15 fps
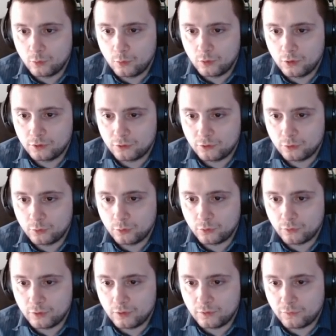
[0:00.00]
1, 2,
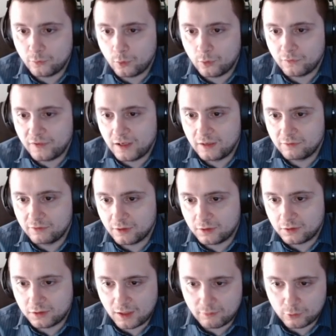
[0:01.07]
3, 4, 5,
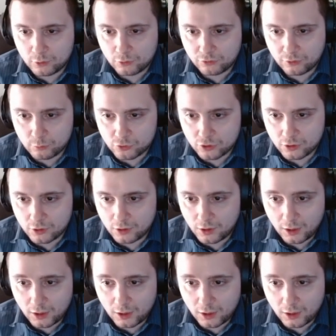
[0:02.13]
6, 7 or some shit.